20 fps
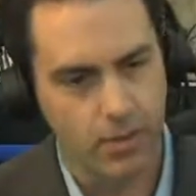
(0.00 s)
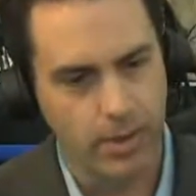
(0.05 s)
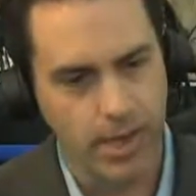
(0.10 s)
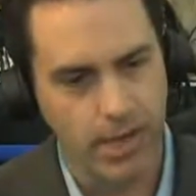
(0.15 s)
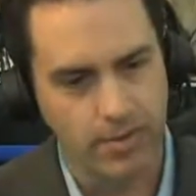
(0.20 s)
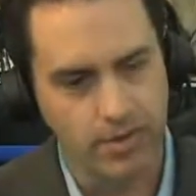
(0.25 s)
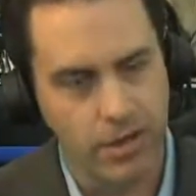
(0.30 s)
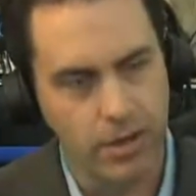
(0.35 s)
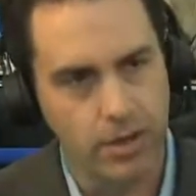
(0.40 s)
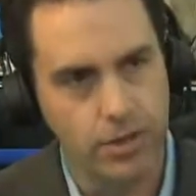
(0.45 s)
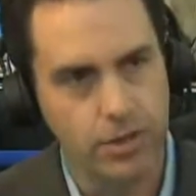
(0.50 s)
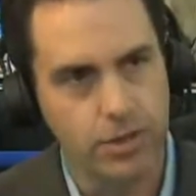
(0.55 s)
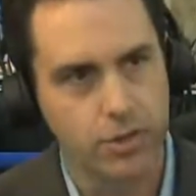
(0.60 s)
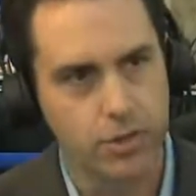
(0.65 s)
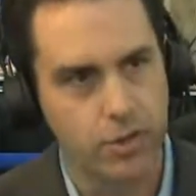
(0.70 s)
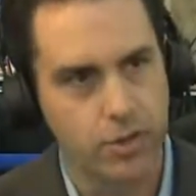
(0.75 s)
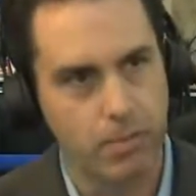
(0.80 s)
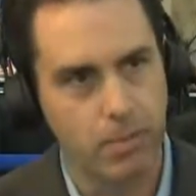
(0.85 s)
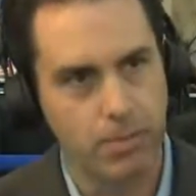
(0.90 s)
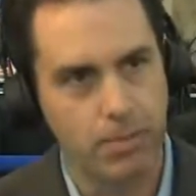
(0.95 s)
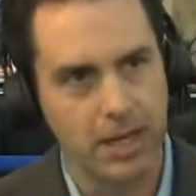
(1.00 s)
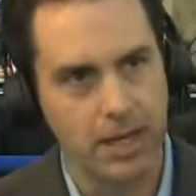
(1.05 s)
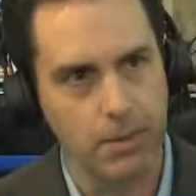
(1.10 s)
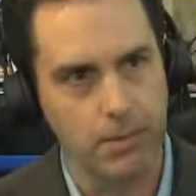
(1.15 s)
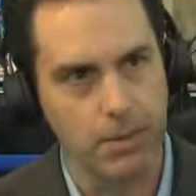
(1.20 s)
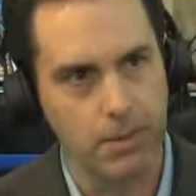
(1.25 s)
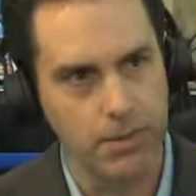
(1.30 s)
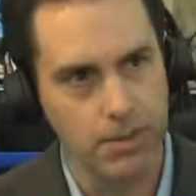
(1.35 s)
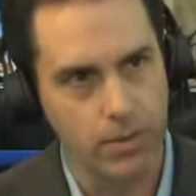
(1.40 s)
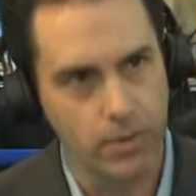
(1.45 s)
We have a huge group of
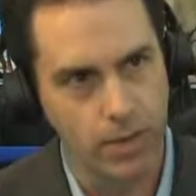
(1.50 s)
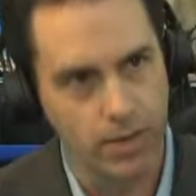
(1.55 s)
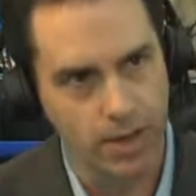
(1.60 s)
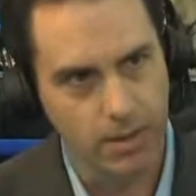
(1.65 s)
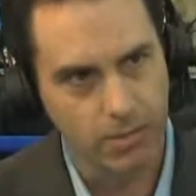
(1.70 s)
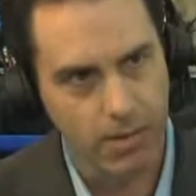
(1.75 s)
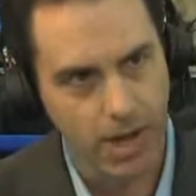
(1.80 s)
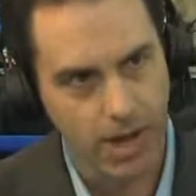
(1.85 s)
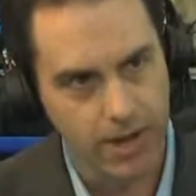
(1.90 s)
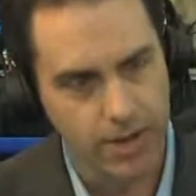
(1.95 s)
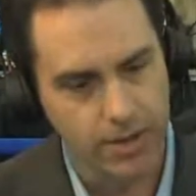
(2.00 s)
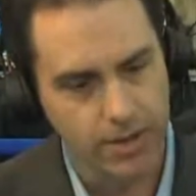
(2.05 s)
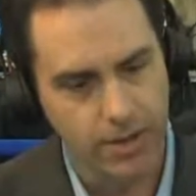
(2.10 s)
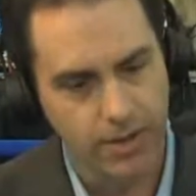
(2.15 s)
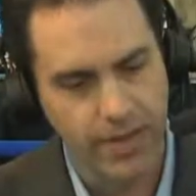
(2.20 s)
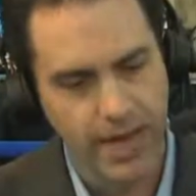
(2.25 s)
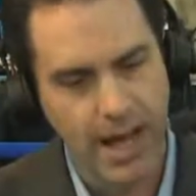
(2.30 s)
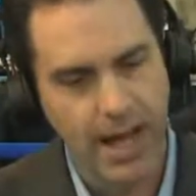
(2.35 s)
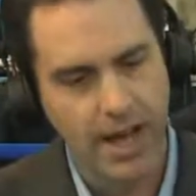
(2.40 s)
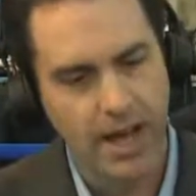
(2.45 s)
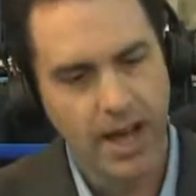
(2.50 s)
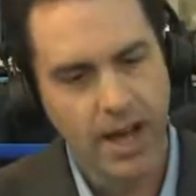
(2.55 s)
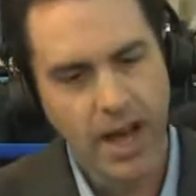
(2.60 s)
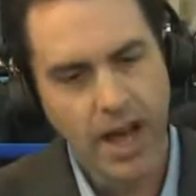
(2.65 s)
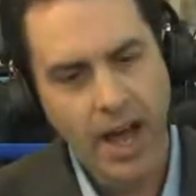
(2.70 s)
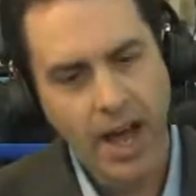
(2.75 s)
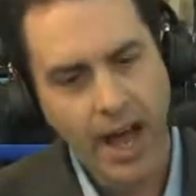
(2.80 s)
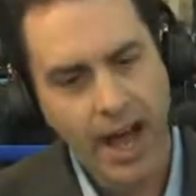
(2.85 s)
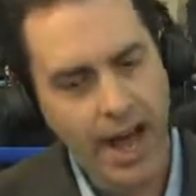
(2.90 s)
people to really monitor that. Yeah.